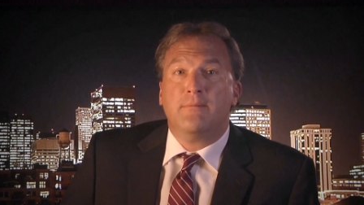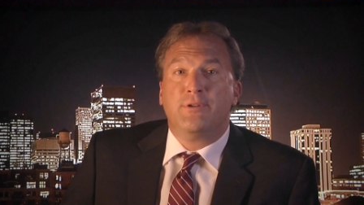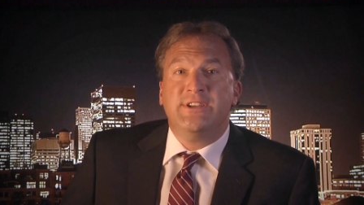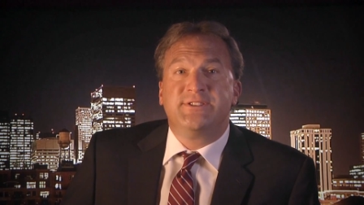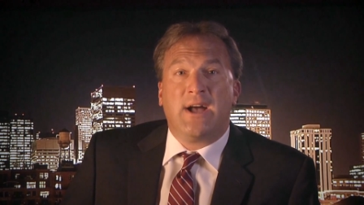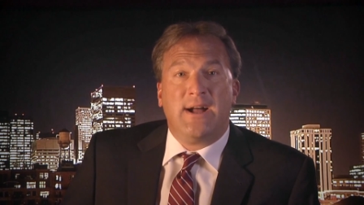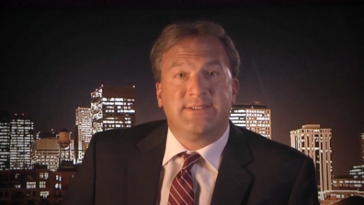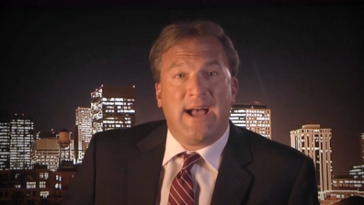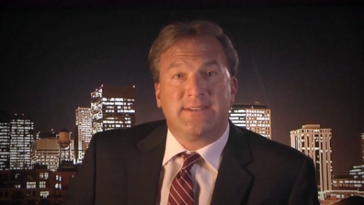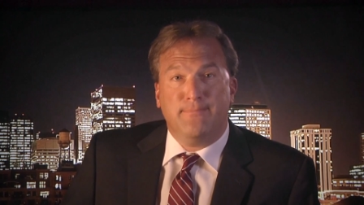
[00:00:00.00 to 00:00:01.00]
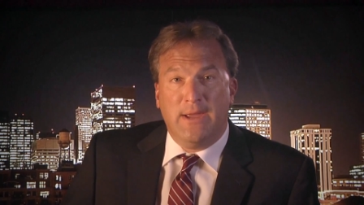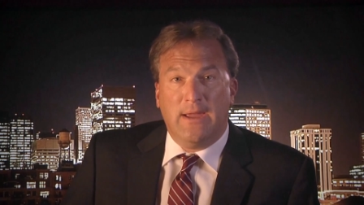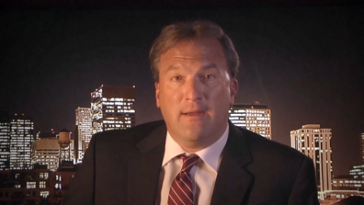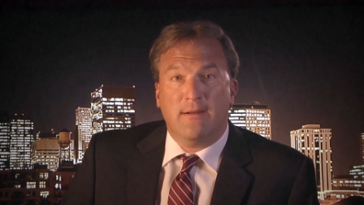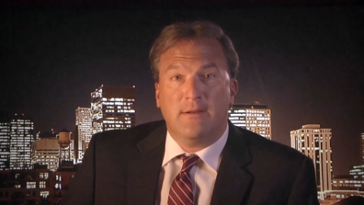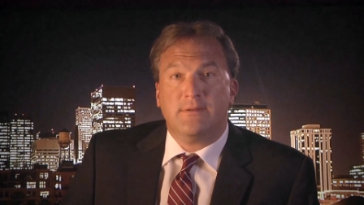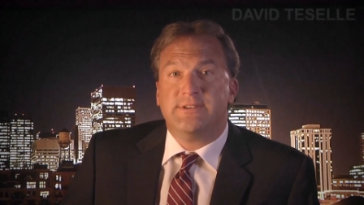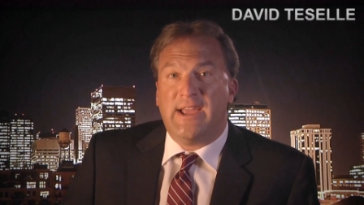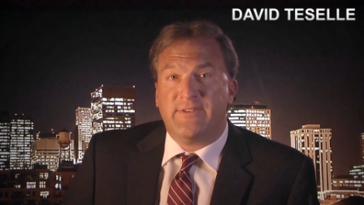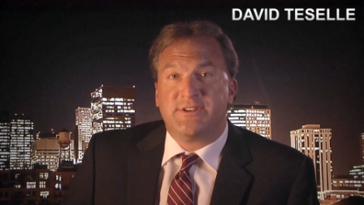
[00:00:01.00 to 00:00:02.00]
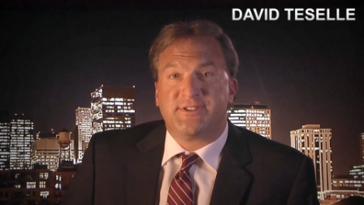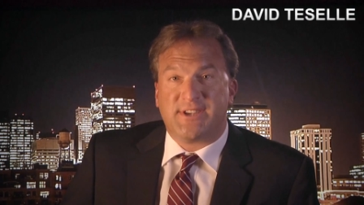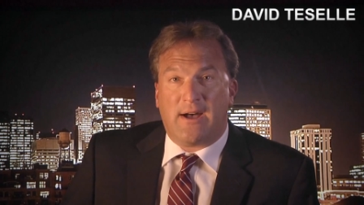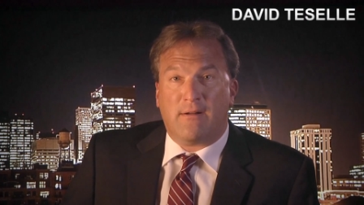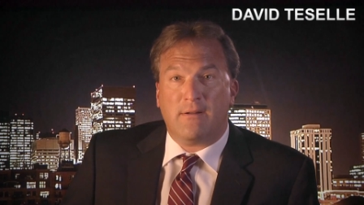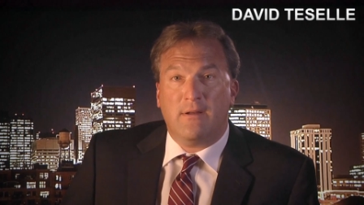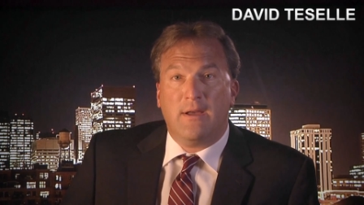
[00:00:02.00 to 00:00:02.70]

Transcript: please contact me, David TeSelle